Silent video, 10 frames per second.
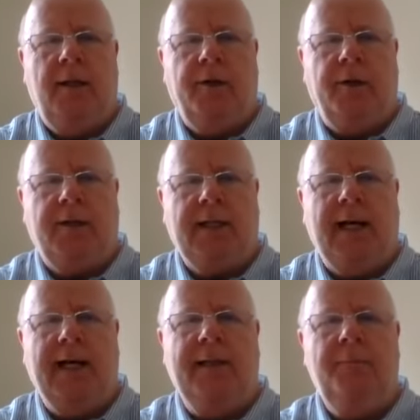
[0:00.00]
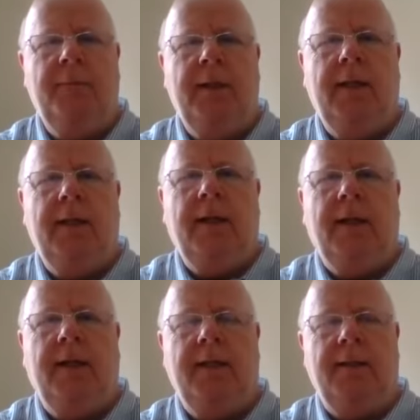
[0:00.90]
on our time.
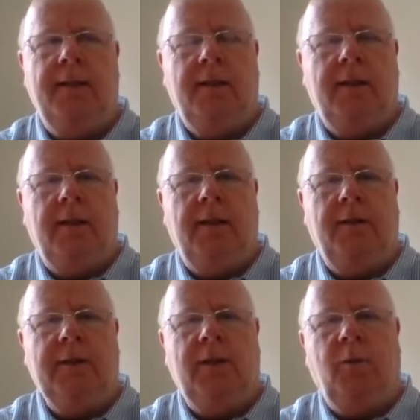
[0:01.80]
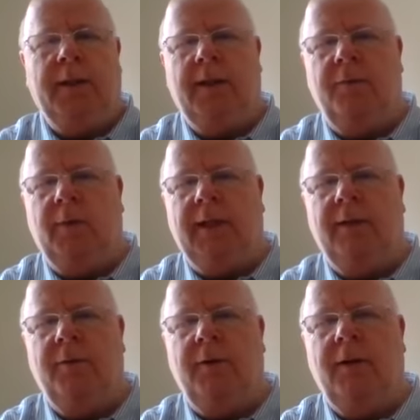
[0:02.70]
And, you know, we
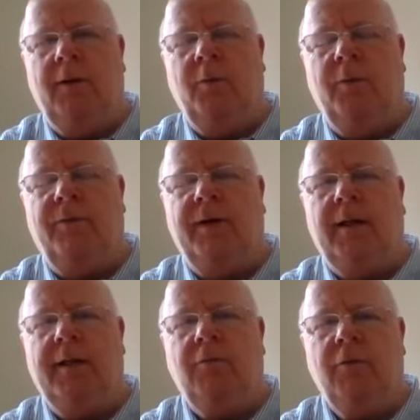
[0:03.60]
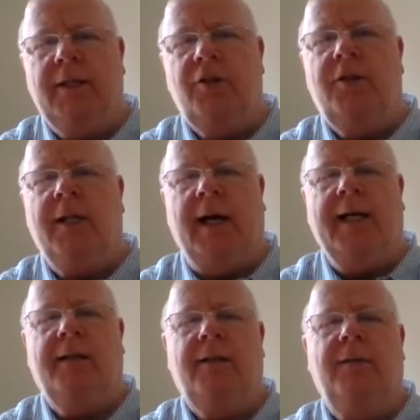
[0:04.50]
live a fairly rich
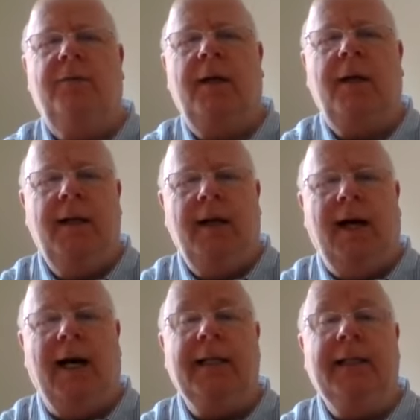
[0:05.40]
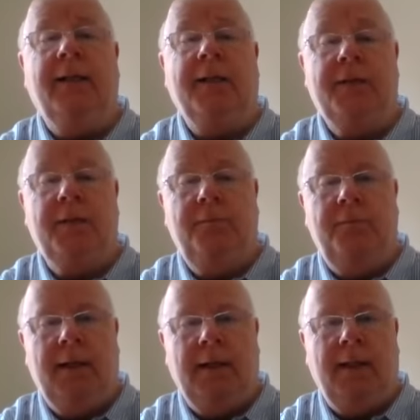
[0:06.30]
diet of idealism
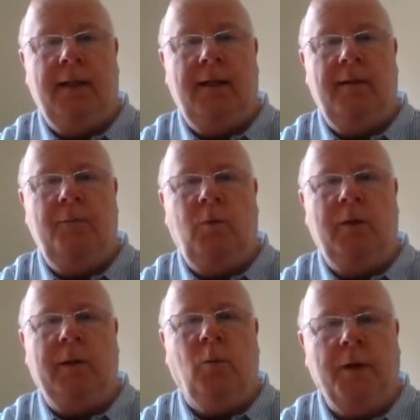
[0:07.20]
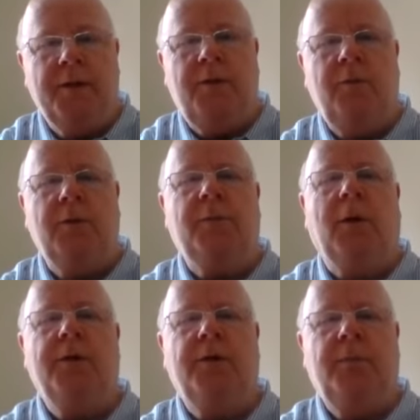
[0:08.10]
where we want to
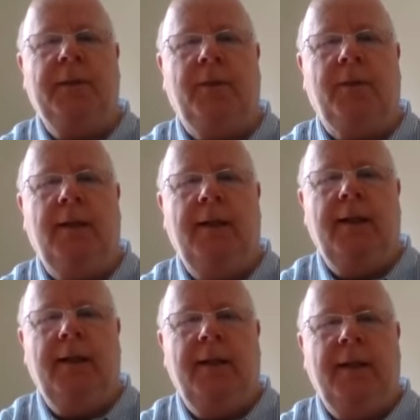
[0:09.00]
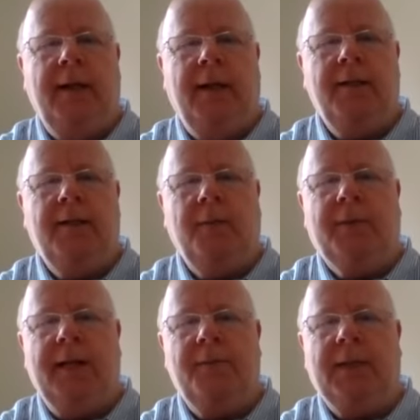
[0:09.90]
respond to people. And
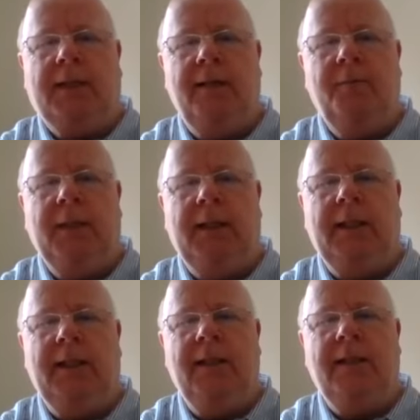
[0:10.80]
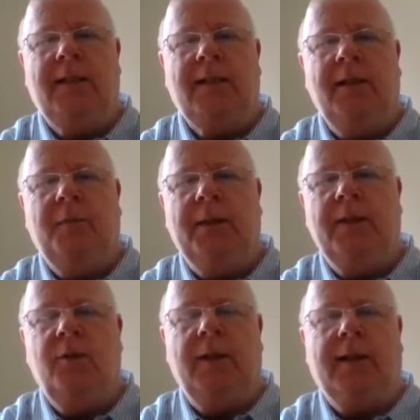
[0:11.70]
sometimes it can be slip
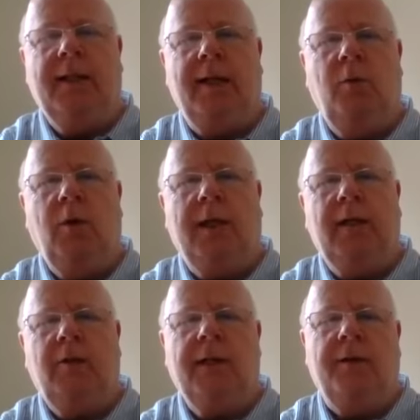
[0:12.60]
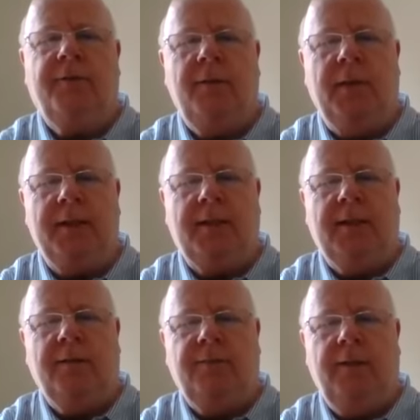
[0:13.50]
into a kind of, will I look after
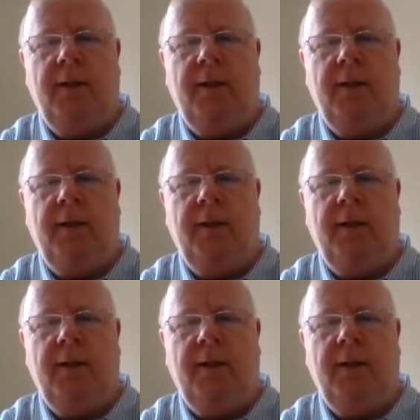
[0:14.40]
myself